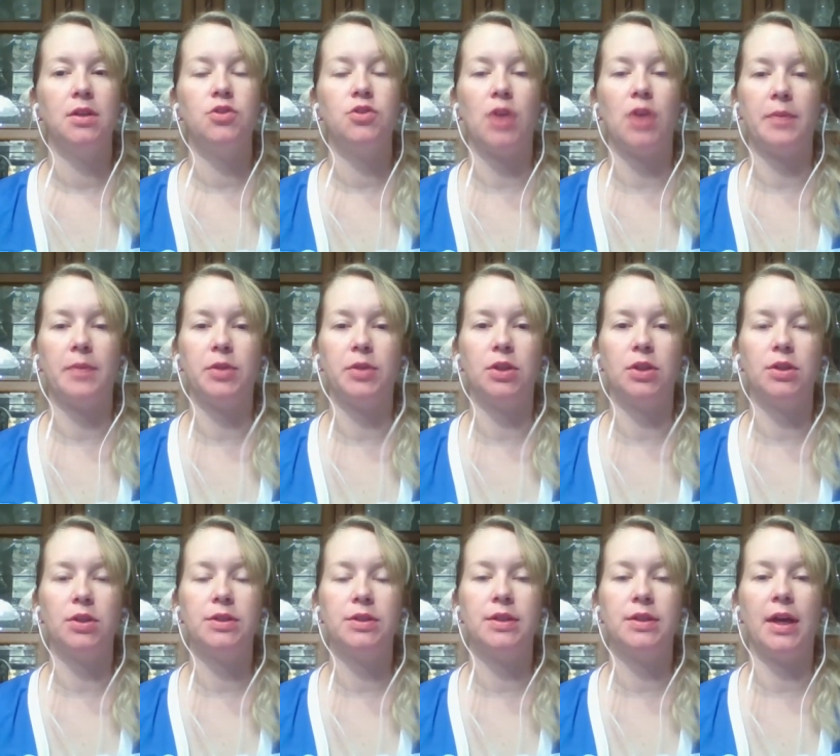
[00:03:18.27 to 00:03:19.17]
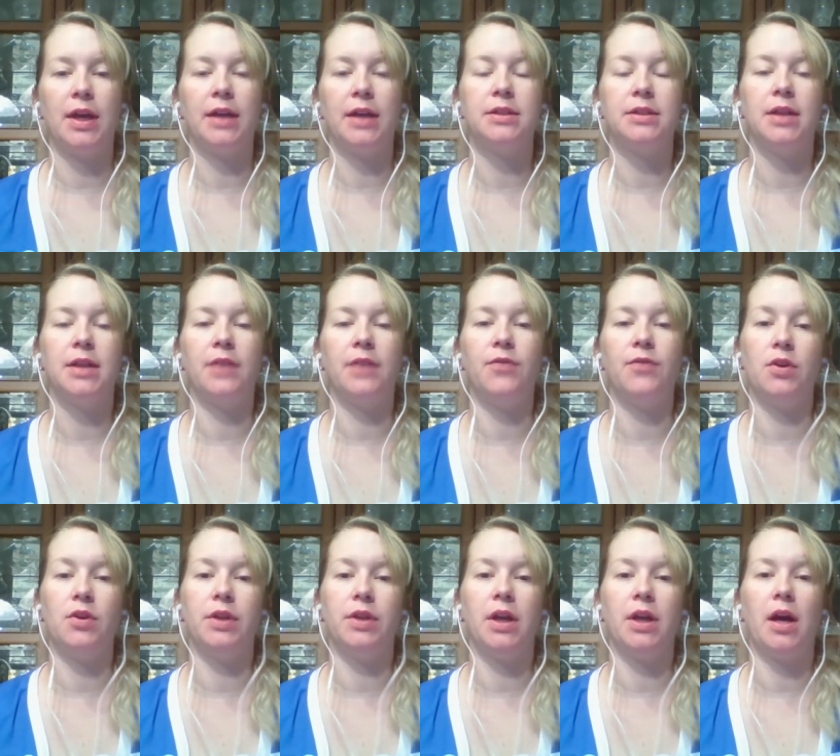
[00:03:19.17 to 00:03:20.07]
chapters that a
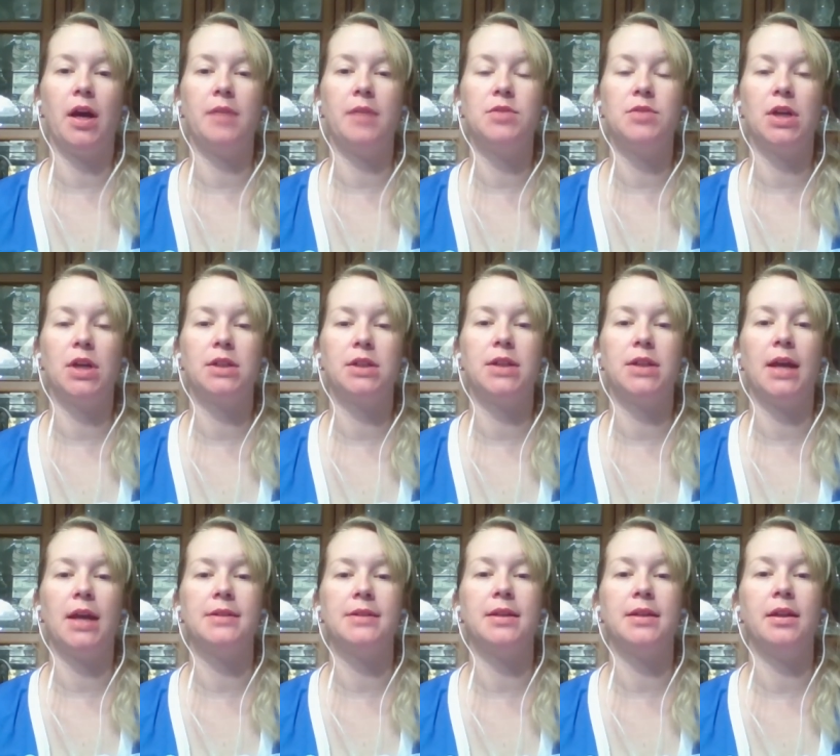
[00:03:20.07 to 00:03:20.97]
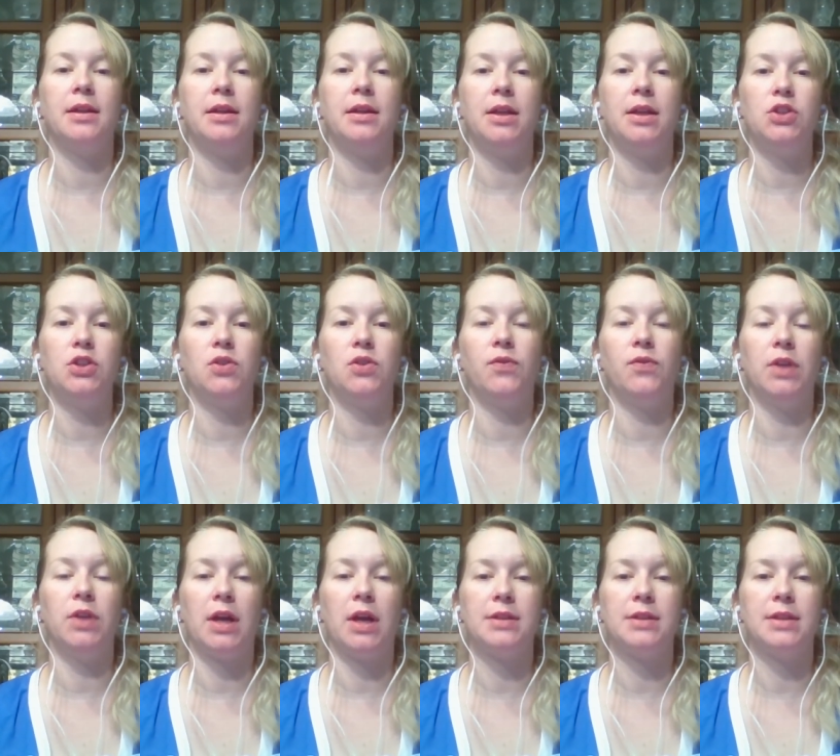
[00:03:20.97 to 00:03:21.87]
falling object has an initial
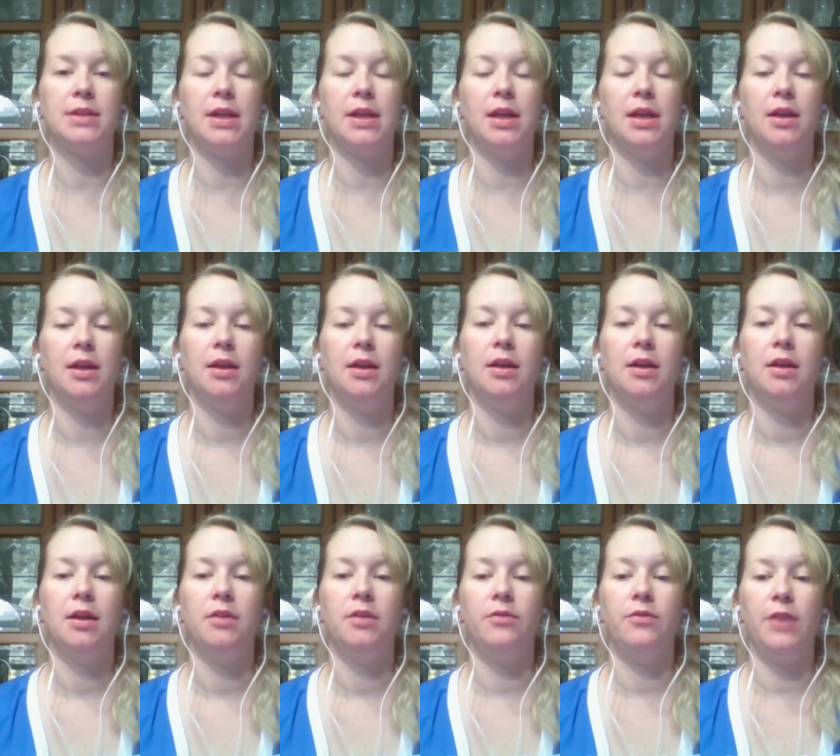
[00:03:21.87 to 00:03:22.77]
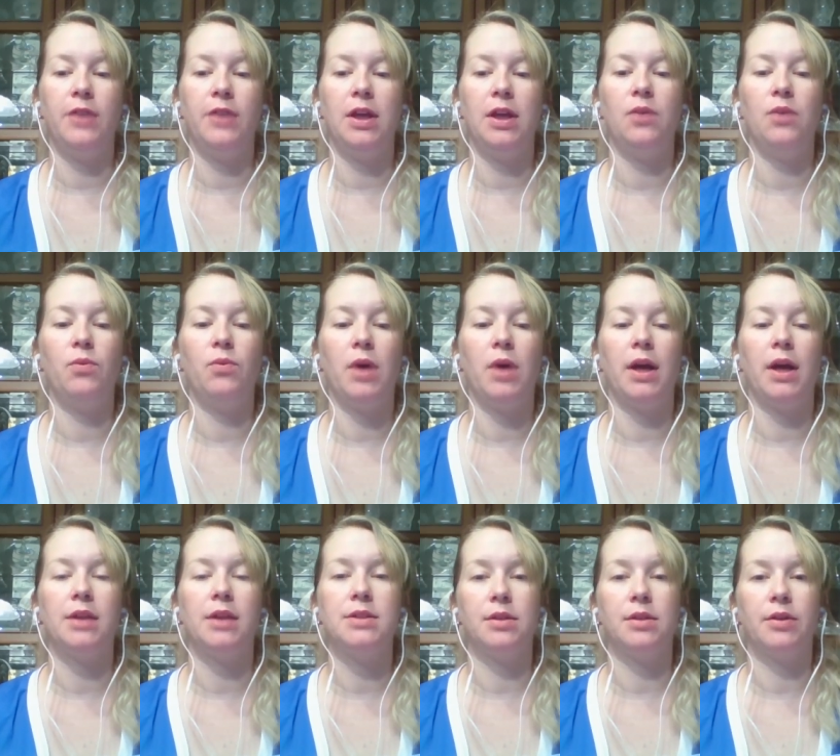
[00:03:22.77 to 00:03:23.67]
velocity,
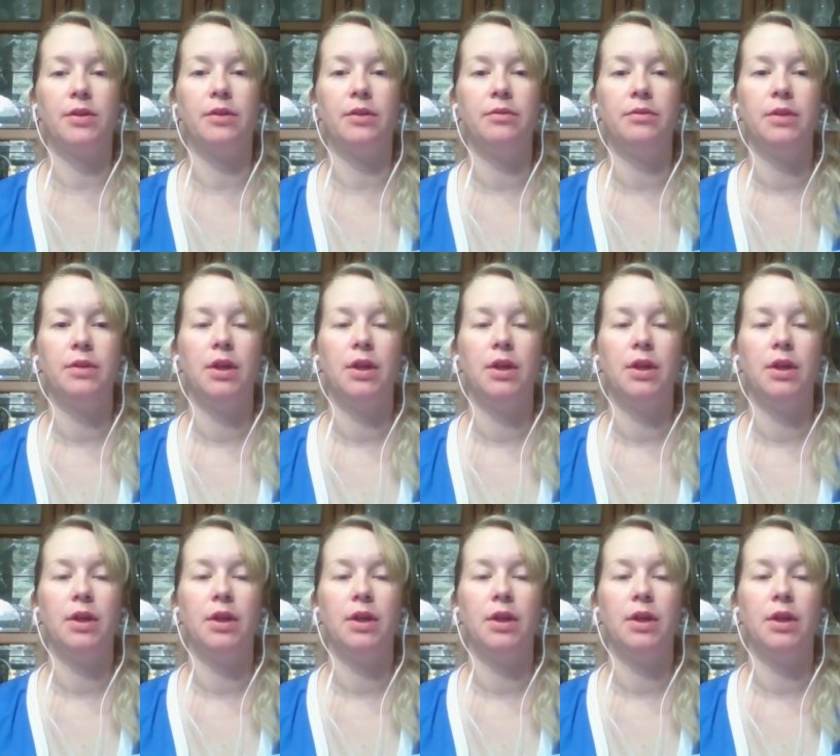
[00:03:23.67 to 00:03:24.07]
v0,